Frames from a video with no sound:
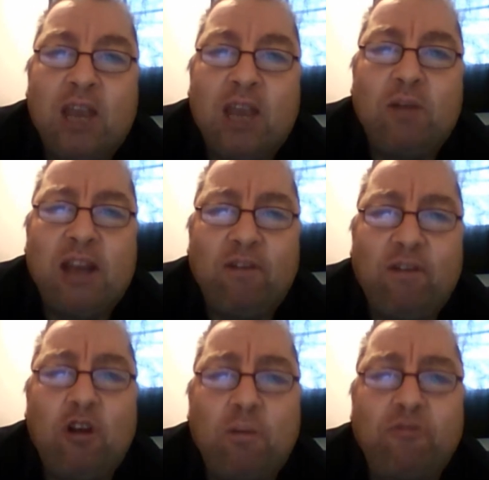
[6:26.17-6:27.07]
He will
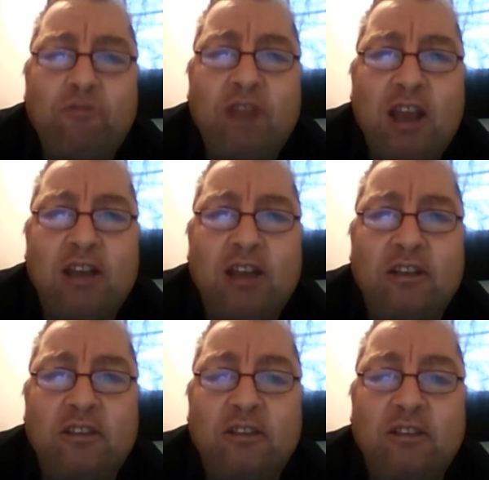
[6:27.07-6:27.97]
never
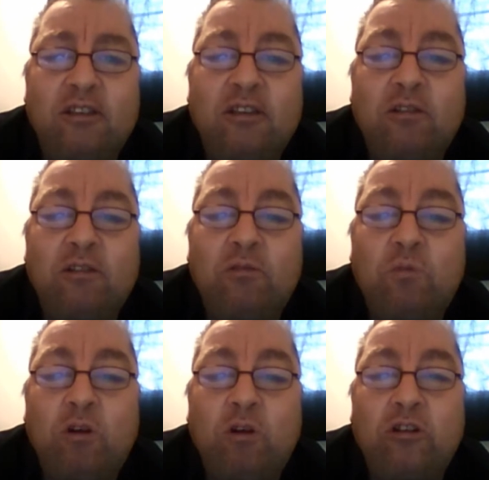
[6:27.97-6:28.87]
comprehend
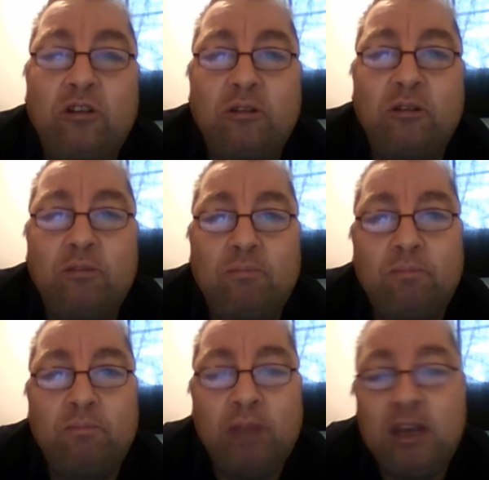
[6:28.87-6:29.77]
what
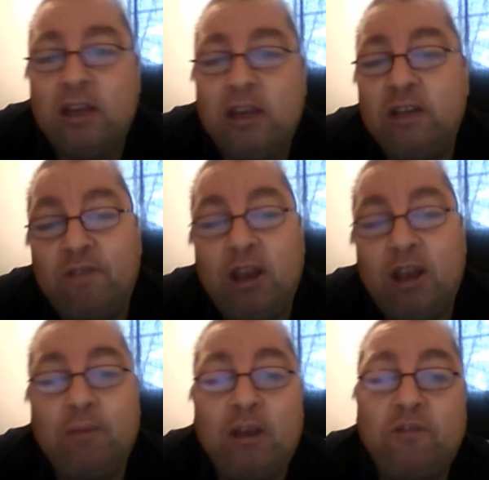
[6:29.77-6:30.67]
me and the
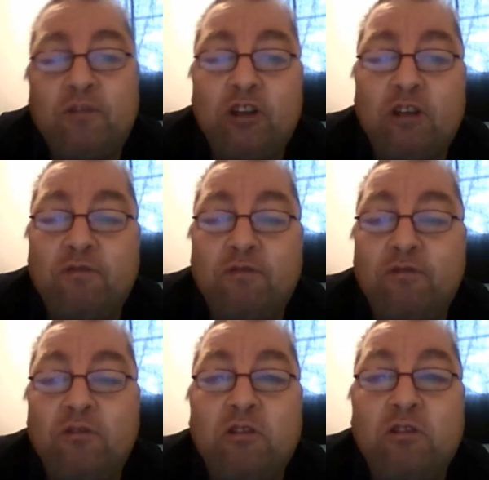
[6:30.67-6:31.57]
family have to go
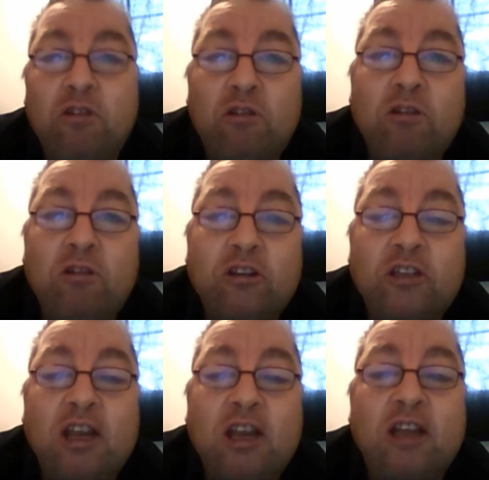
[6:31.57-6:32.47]
through, or
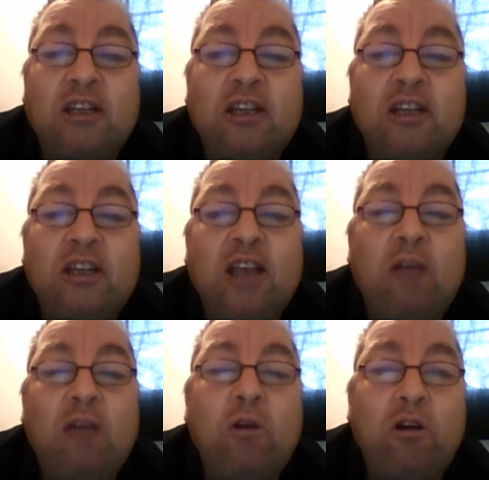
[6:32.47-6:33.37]
understand
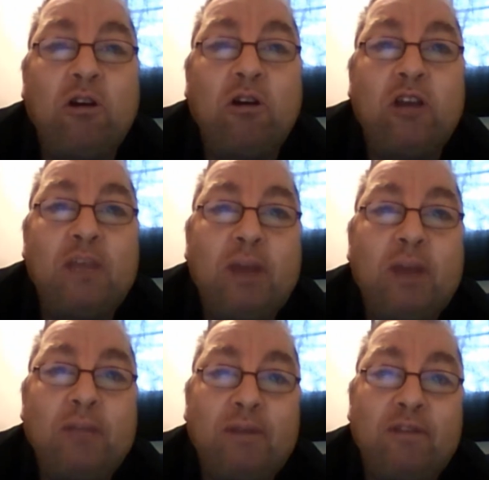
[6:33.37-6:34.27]
how hurt you
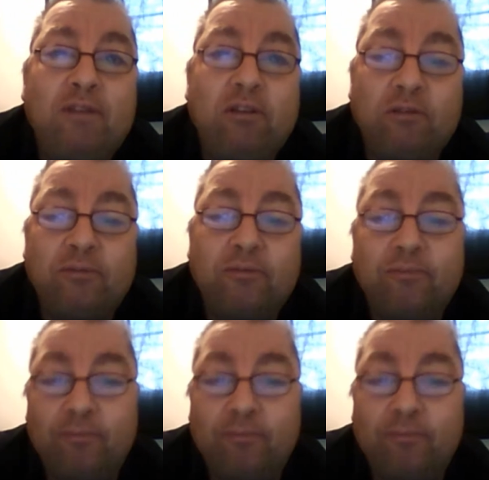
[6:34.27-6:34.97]
made me feel.